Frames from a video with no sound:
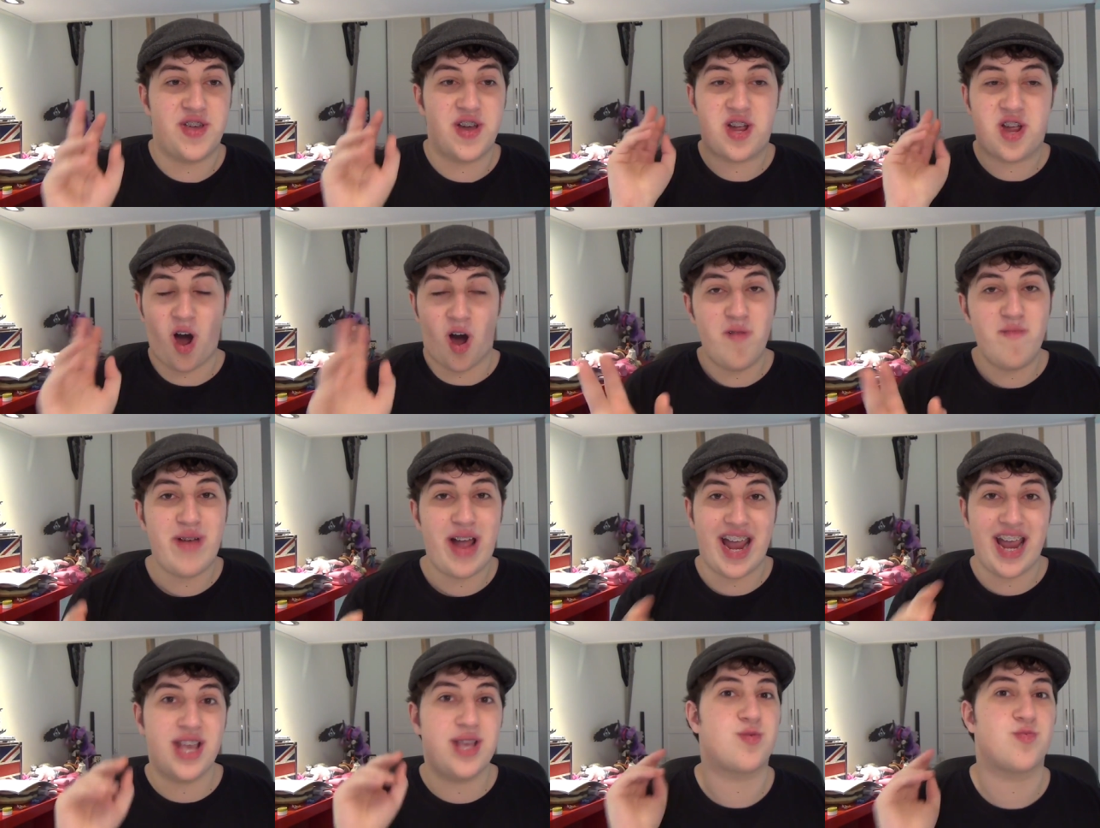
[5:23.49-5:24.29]
The
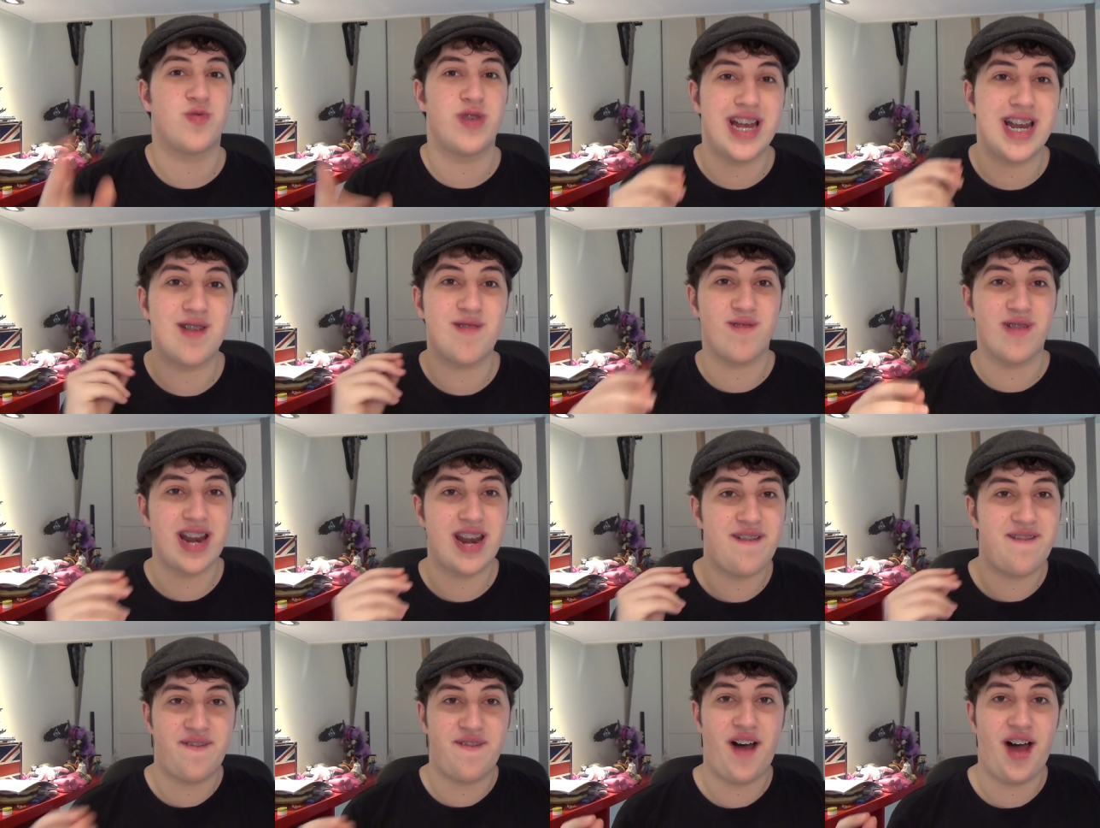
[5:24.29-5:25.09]
combat is really,
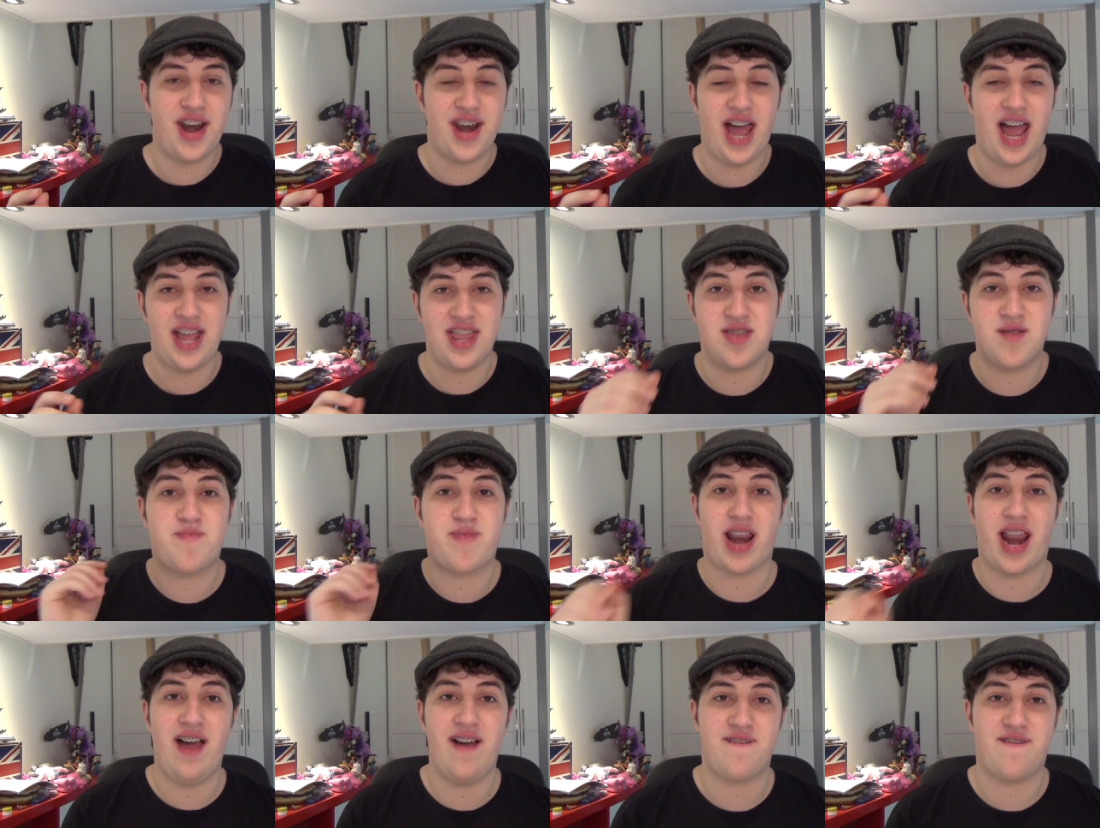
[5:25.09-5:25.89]
really fun, and the
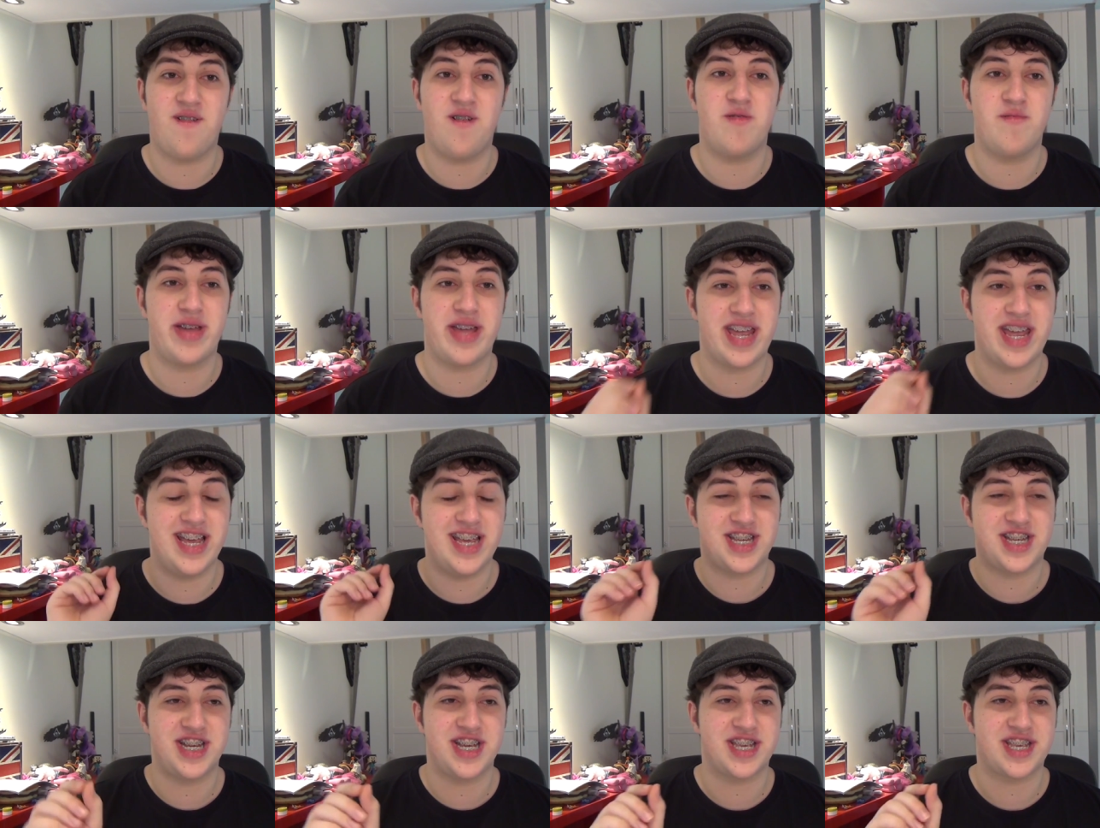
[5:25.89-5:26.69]
platforming
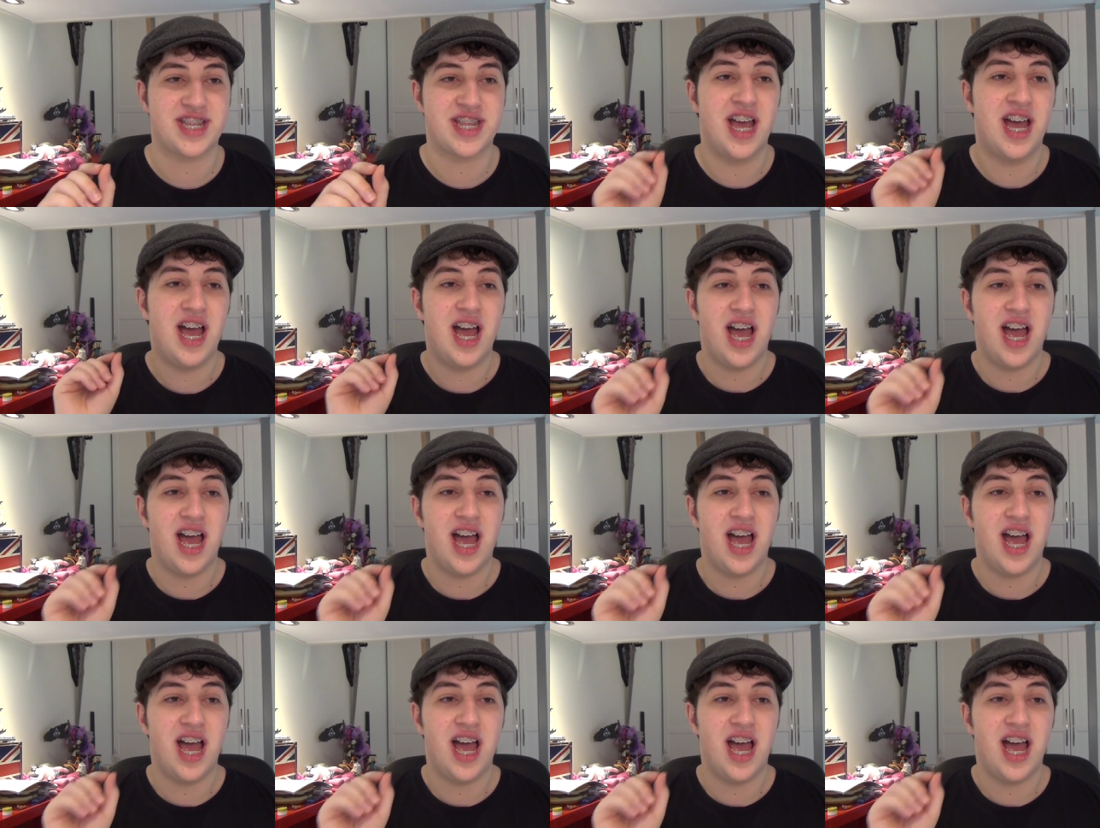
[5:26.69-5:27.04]
is just,